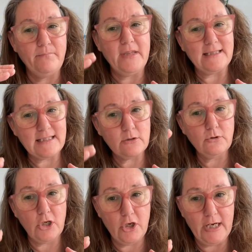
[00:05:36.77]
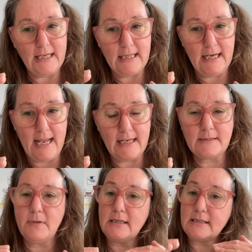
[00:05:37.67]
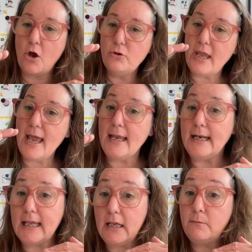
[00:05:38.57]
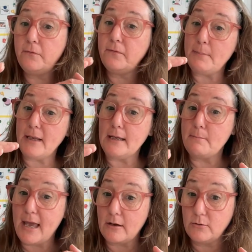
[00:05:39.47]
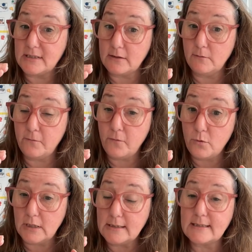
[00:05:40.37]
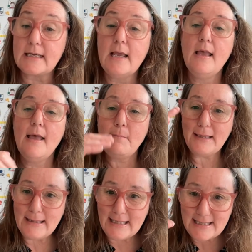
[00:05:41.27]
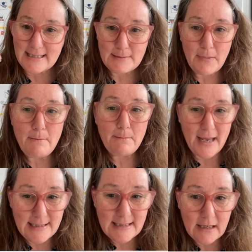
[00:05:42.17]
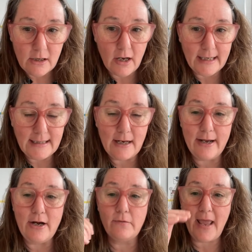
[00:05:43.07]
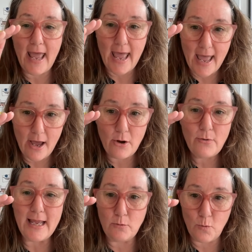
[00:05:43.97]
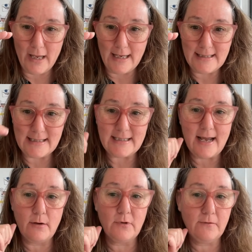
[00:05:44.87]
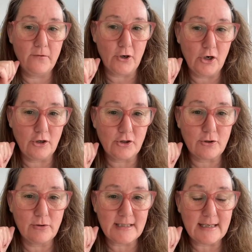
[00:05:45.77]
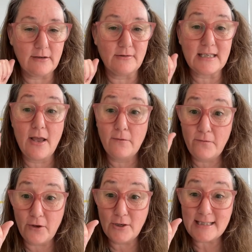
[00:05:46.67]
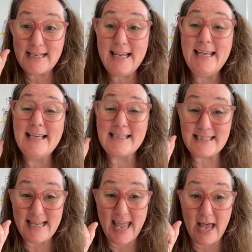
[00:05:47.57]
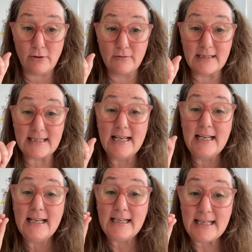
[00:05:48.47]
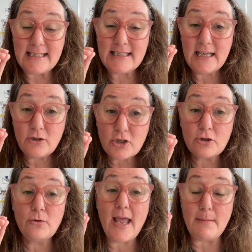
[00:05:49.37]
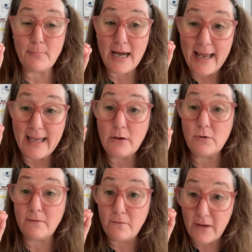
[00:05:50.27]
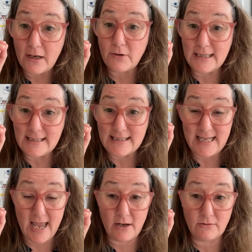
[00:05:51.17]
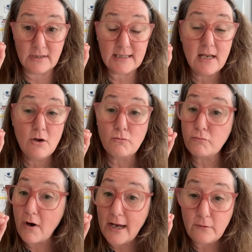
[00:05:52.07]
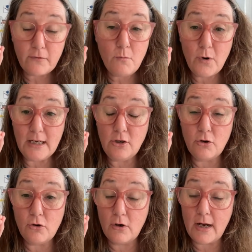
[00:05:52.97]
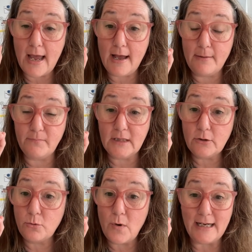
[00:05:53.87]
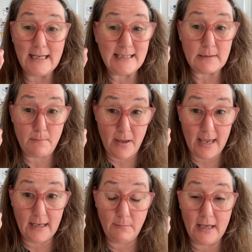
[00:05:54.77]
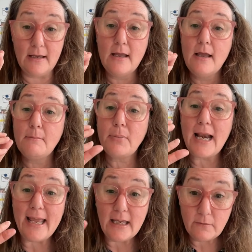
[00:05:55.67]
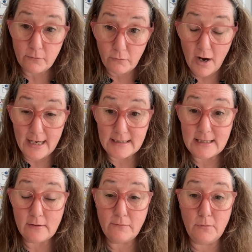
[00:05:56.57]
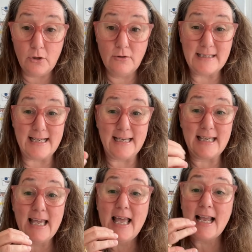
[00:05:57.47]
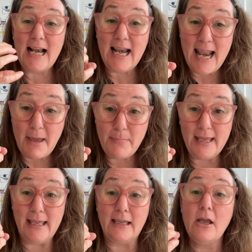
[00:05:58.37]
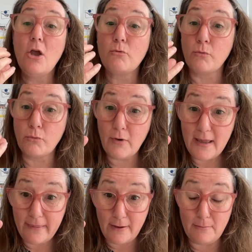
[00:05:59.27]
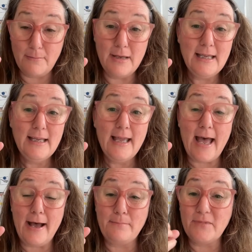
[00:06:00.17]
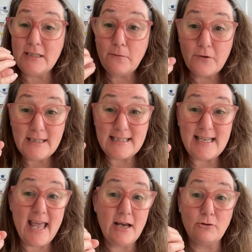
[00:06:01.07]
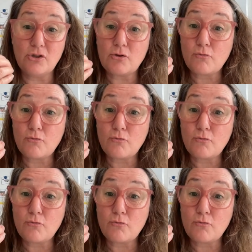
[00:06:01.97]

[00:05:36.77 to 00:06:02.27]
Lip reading: they're still learning the next, but it's okay to keep flipping backwards and forwards. But this is a basic guideline of how and where to start with phonological skills. Firstly, sounds, listening to and playing with various sounds, right from when your little one is a baby, playing a variety of music, clapping, rhythm, different sounds,